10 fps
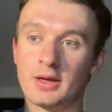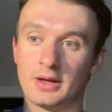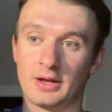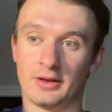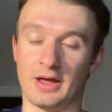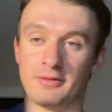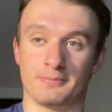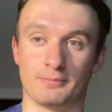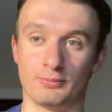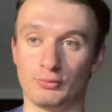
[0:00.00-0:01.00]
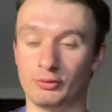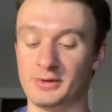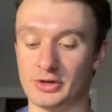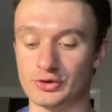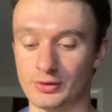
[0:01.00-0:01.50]
and that will be
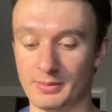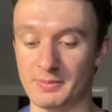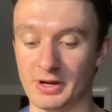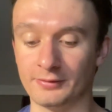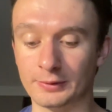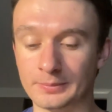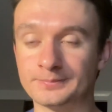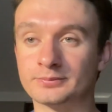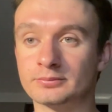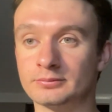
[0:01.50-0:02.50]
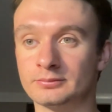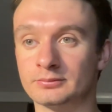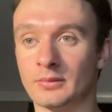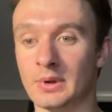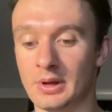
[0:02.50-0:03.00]
extremely painful.
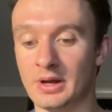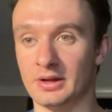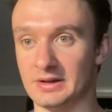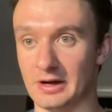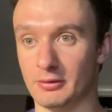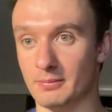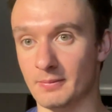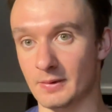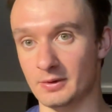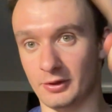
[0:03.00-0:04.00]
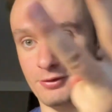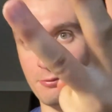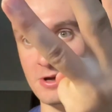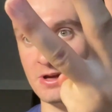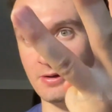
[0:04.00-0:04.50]
Now, 3,
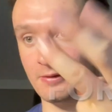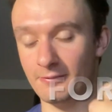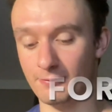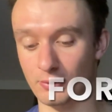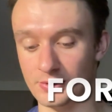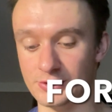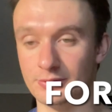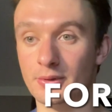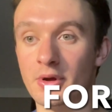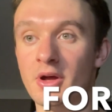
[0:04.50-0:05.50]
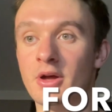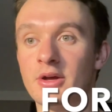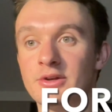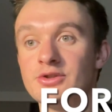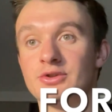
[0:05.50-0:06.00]
fortitude.
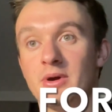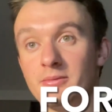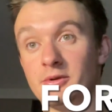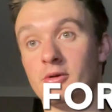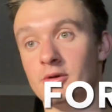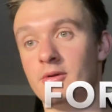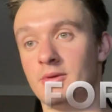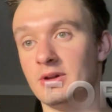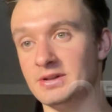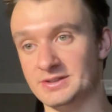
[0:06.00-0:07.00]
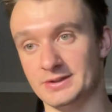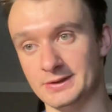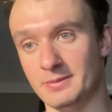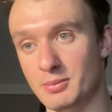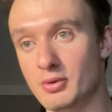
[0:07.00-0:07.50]
So I would argue that this is the
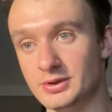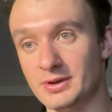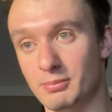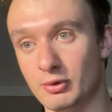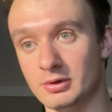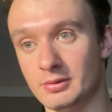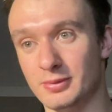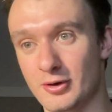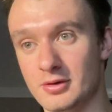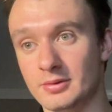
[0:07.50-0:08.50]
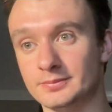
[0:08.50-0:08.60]
most important part